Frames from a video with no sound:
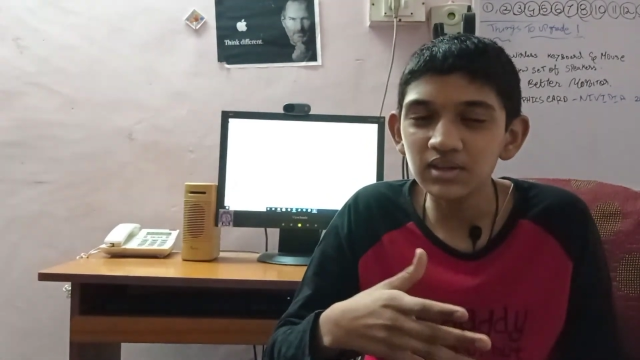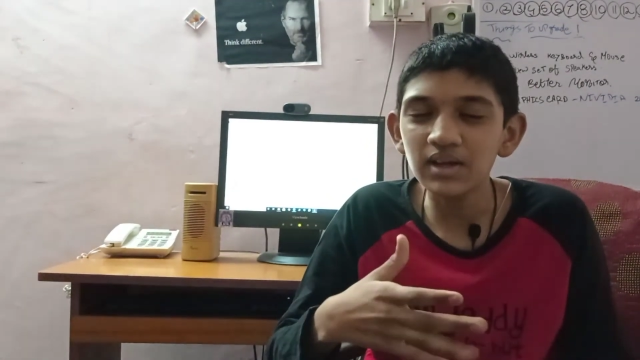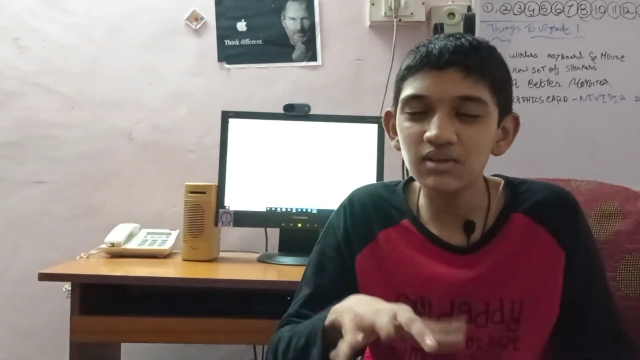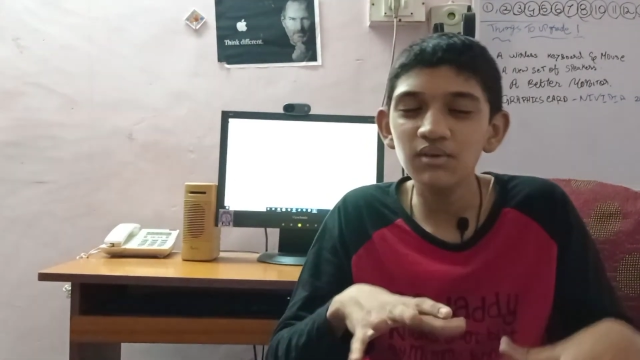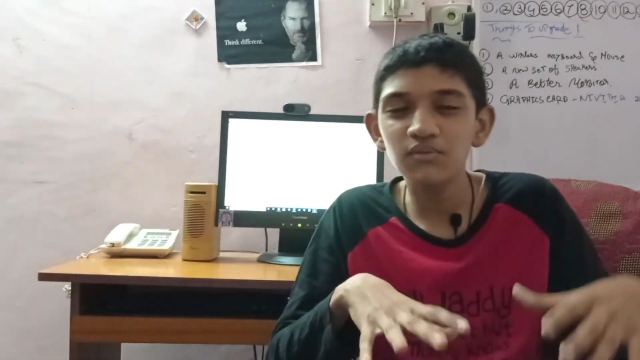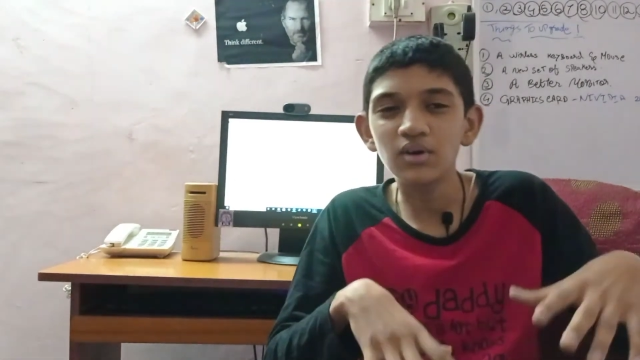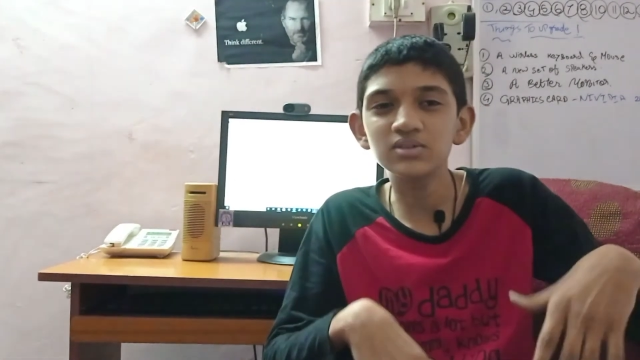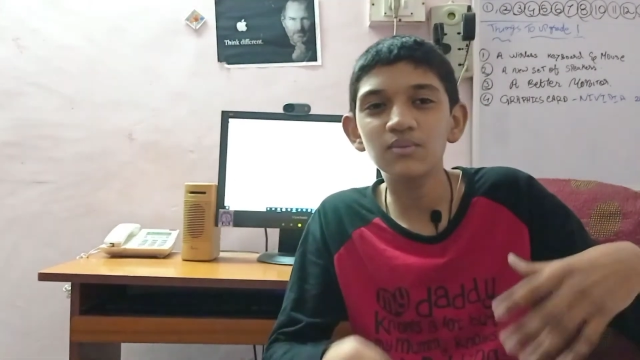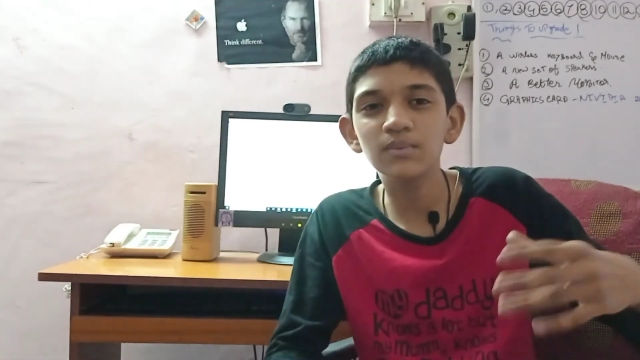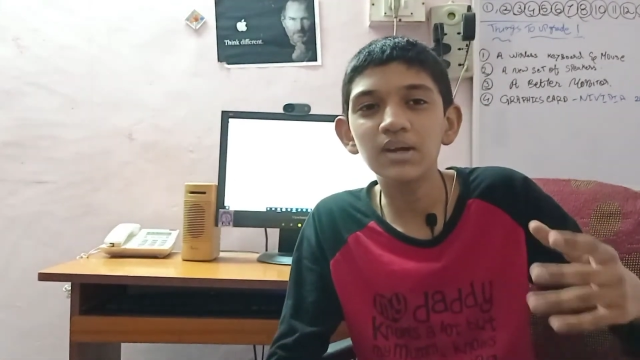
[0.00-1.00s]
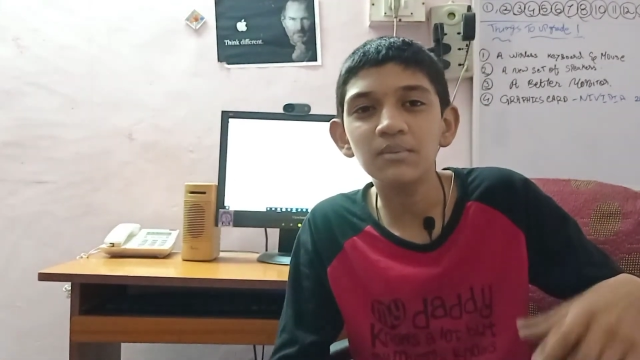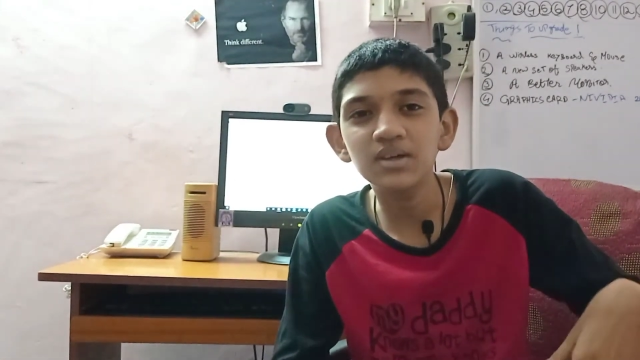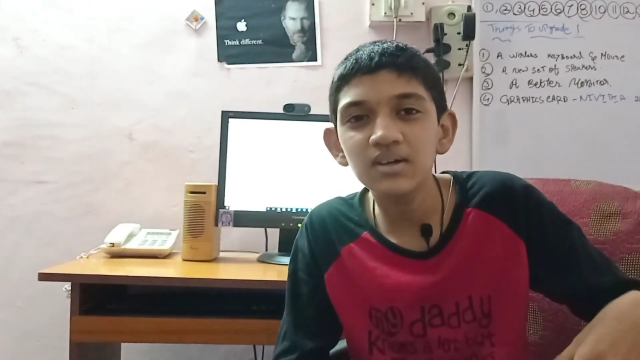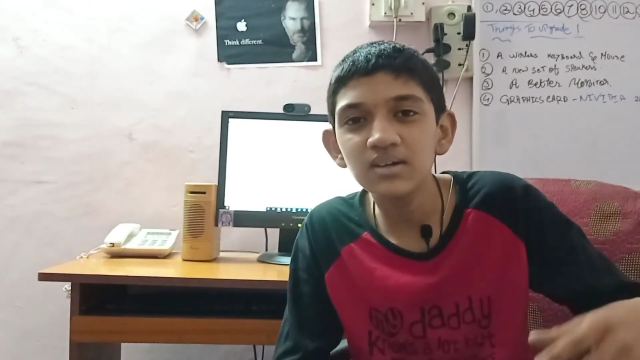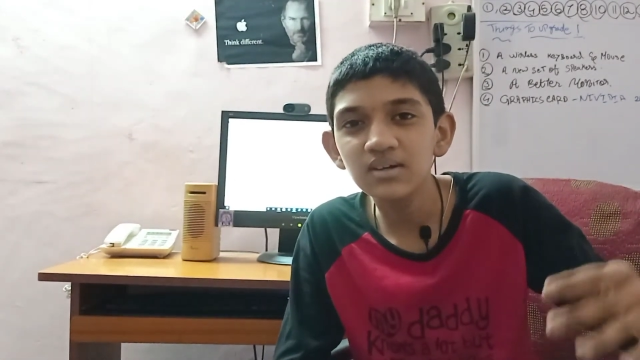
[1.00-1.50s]
Actually vlogs will be coming
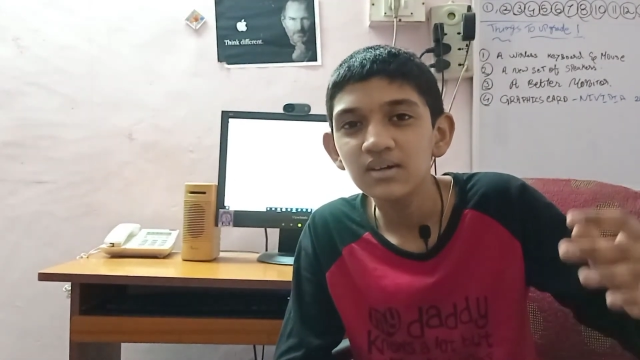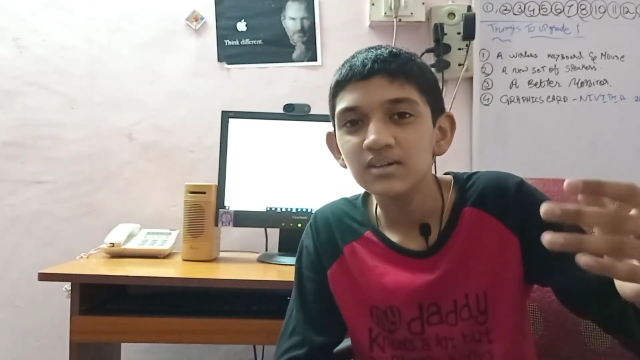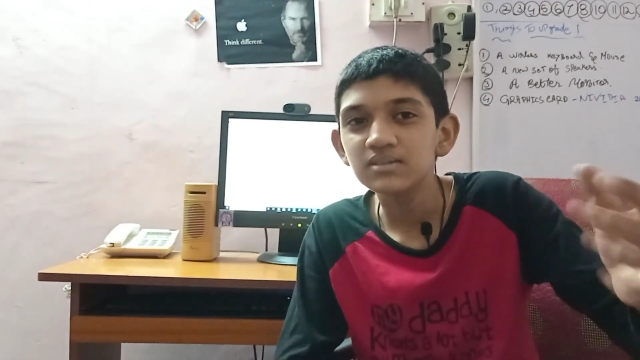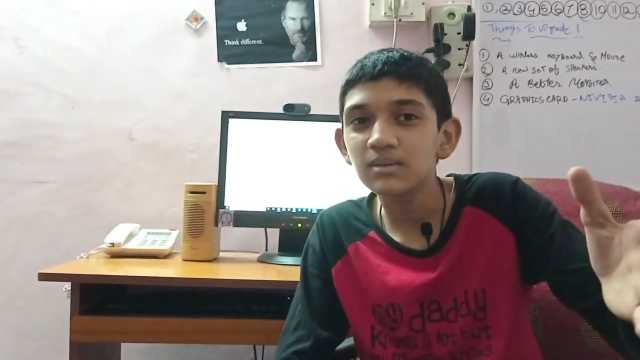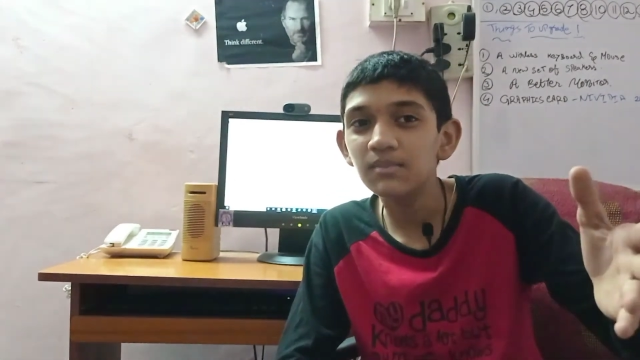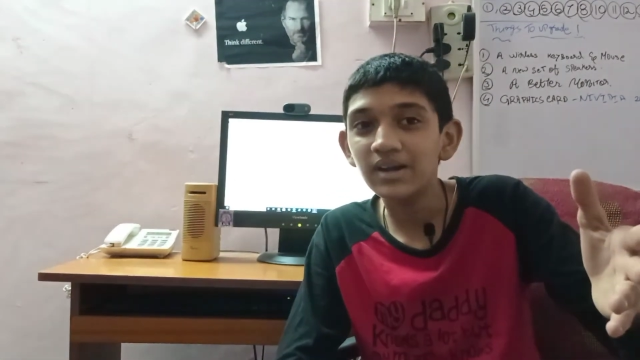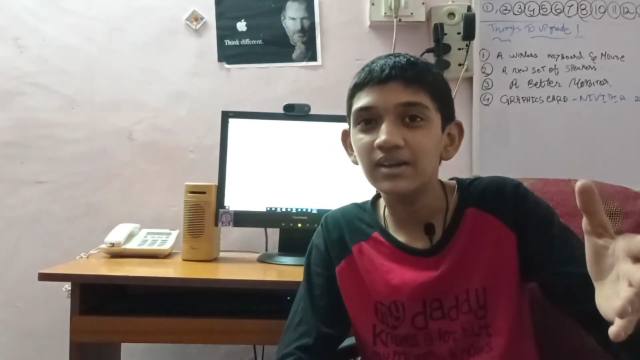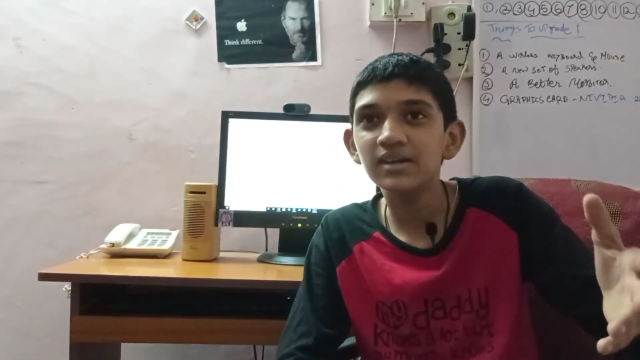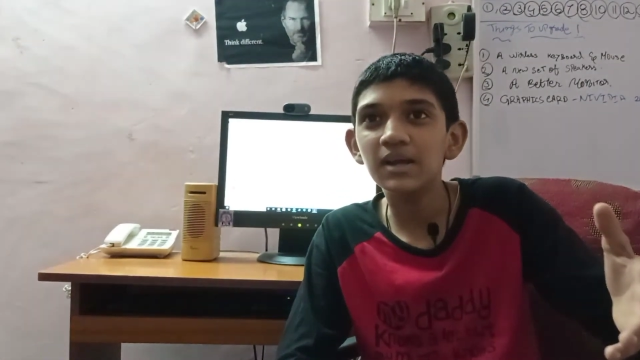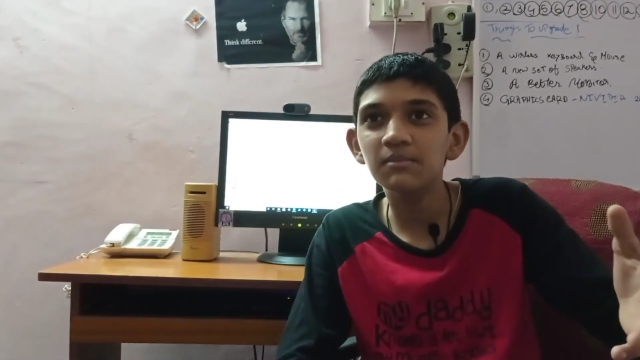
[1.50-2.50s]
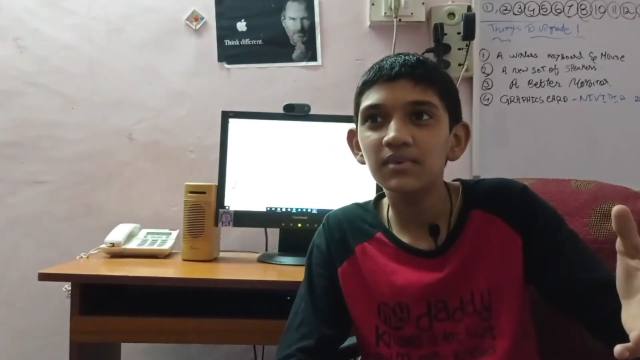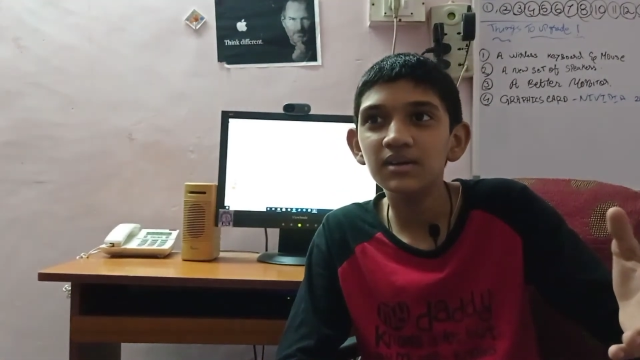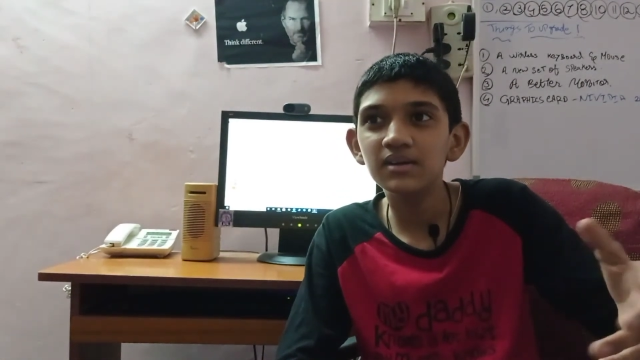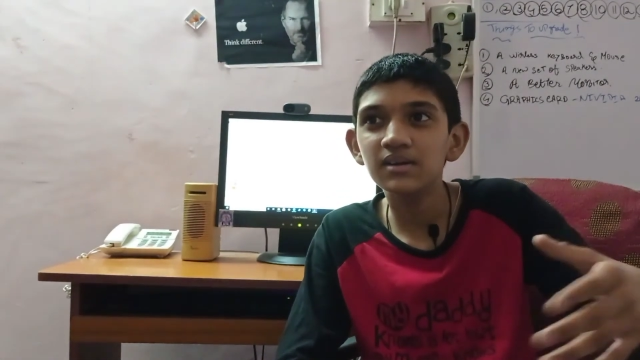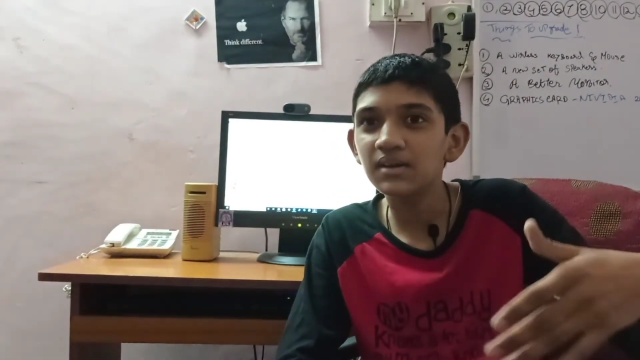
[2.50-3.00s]
here, some
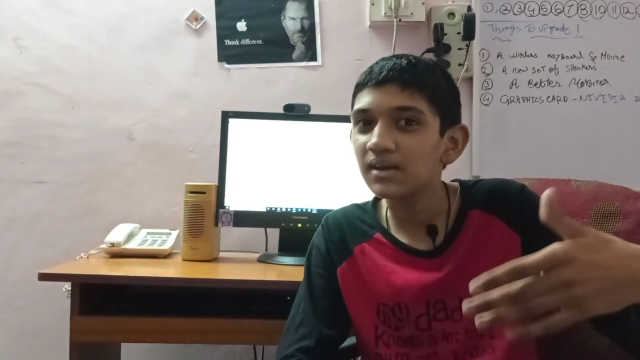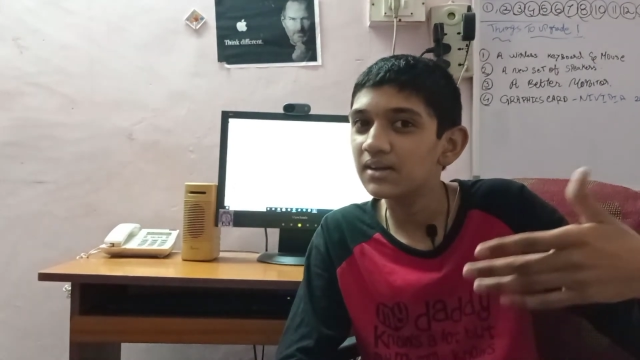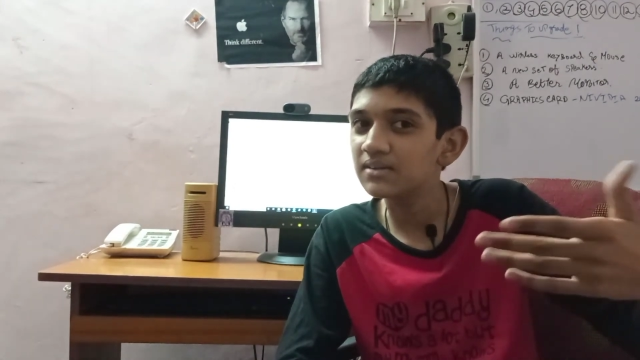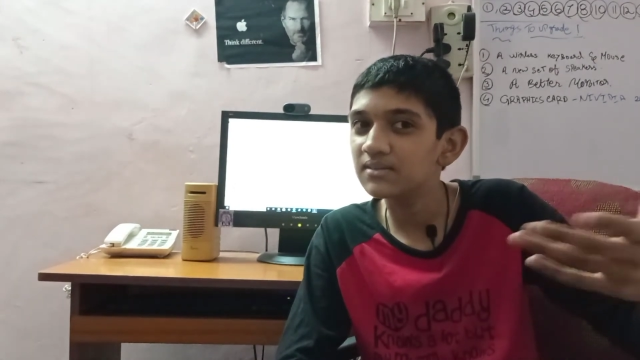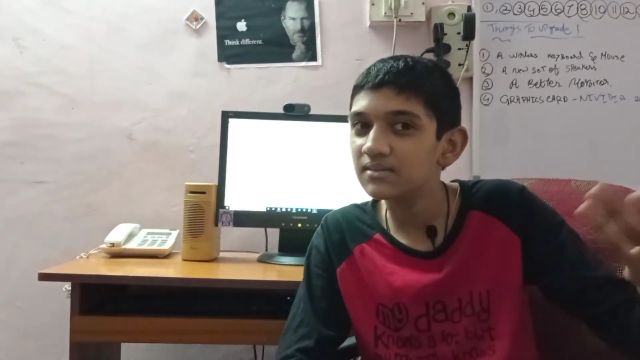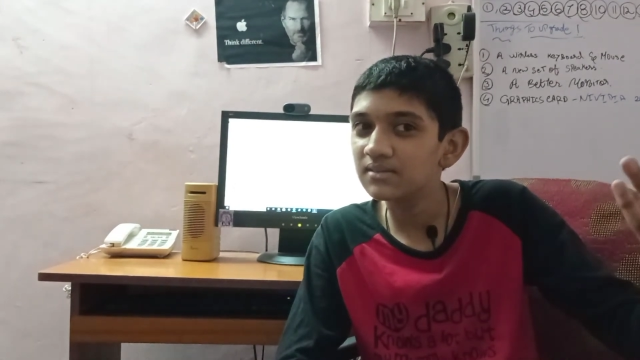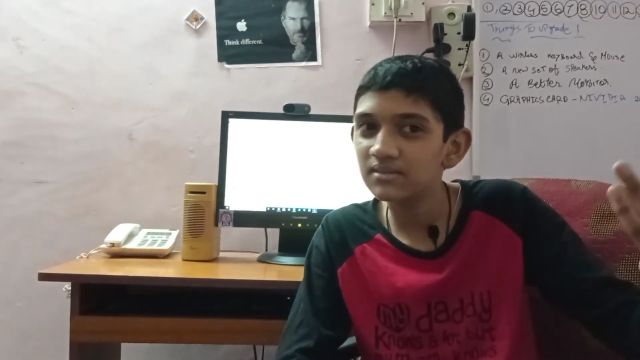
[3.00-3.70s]
entertainment and